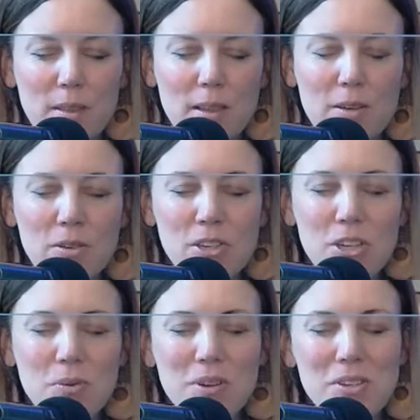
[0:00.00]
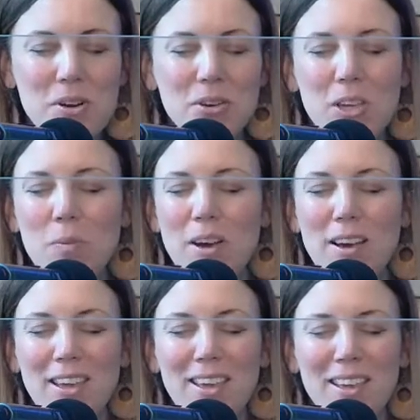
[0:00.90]
That, Lord, you would
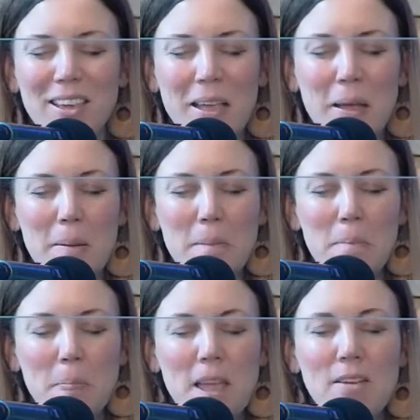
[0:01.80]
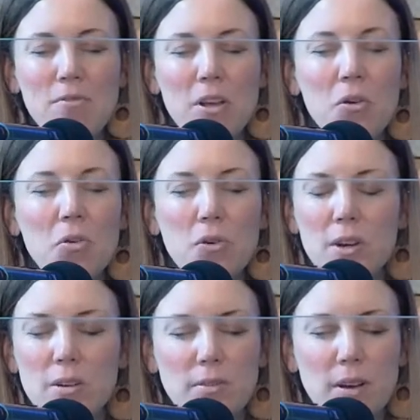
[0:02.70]
occupy every
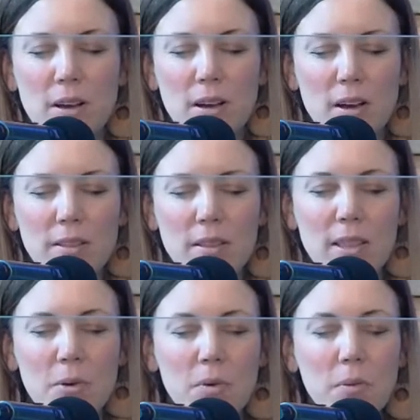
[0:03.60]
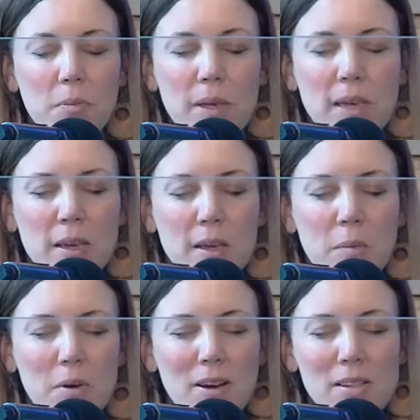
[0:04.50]
corner of our heart, that there won't be
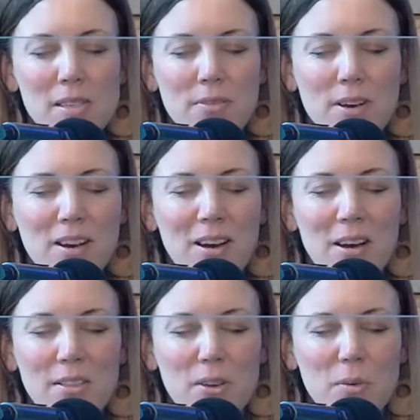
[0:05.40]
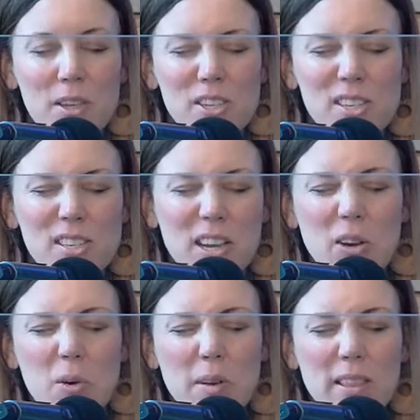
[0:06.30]
parts of our heart that we just think,
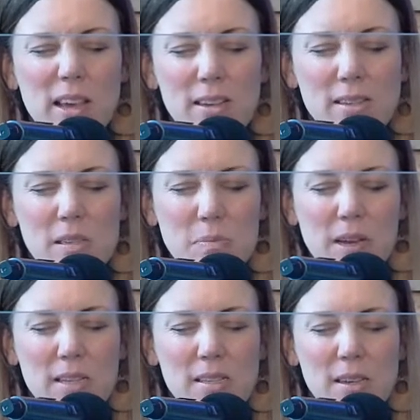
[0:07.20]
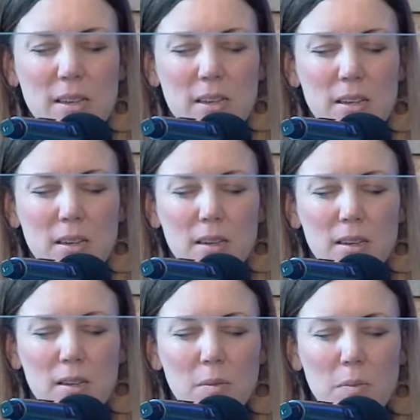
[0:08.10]
oh, well, that doesn't matter.
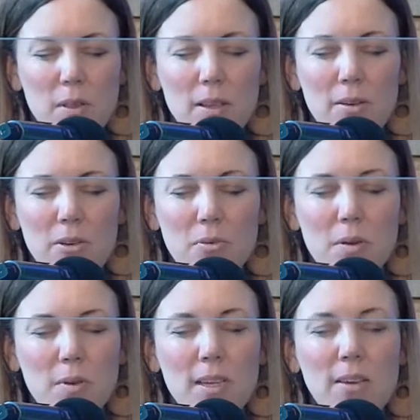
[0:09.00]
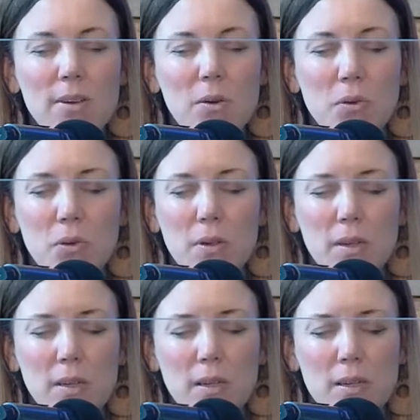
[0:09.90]
But that, Lord, we would give it all
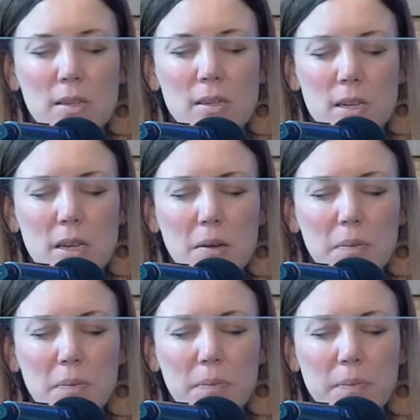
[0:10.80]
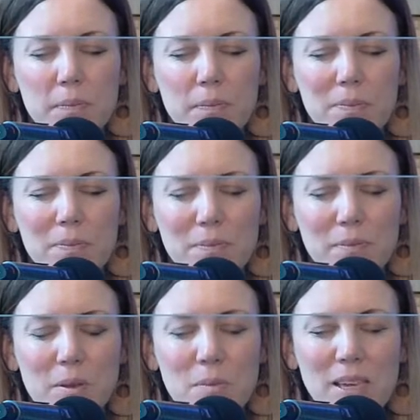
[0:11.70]
to you
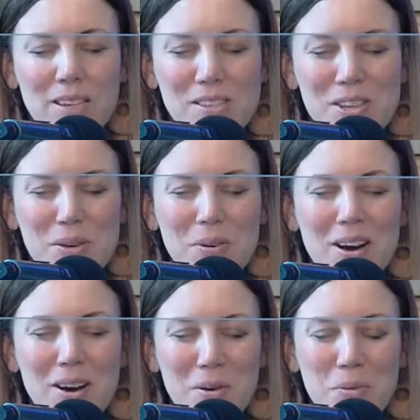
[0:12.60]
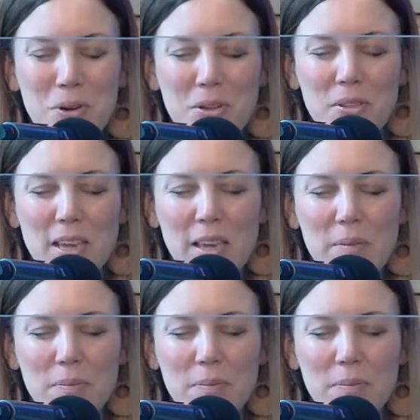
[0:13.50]
because you are worthy.